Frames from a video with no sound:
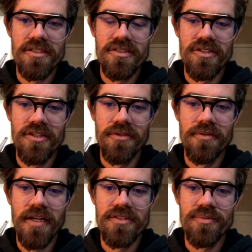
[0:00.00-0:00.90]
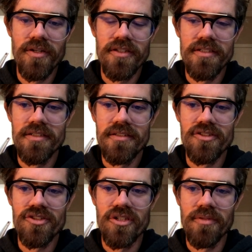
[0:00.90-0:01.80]
So that's where the
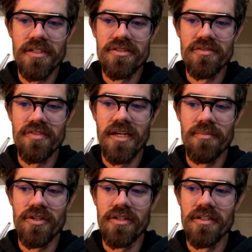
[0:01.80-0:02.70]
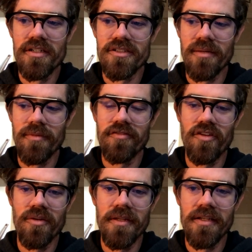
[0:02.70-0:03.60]
surplus of labor is coming from.